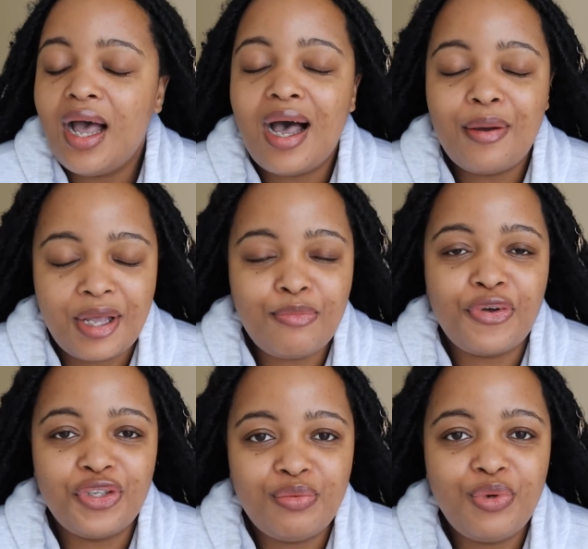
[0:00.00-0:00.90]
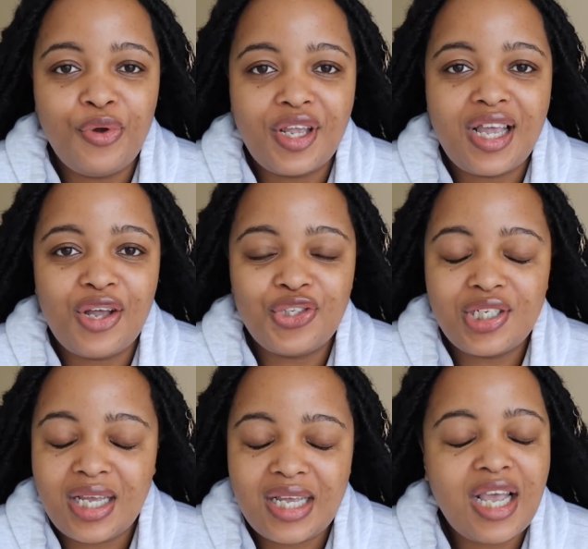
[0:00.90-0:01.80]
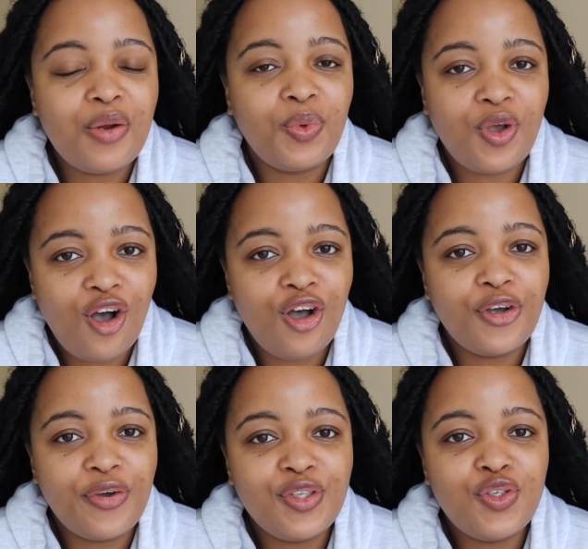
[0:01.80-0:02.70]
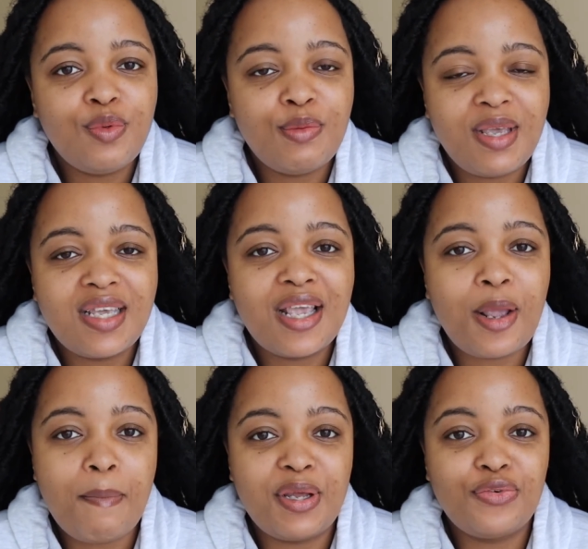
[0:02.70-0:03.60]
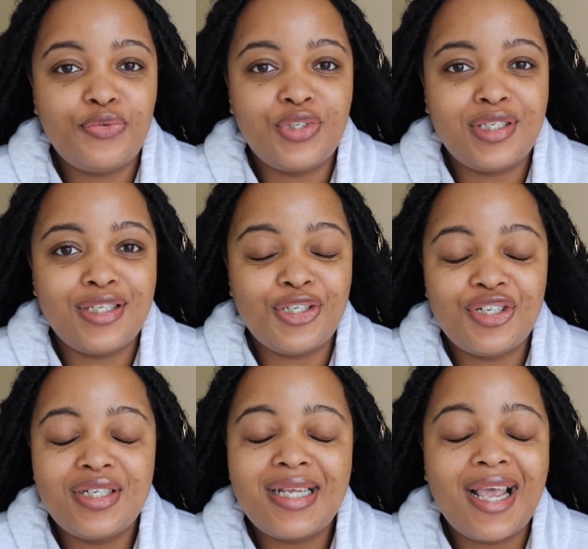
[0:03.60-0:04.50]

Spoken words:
I am going to be working out today, and we are going to be making better food decisions.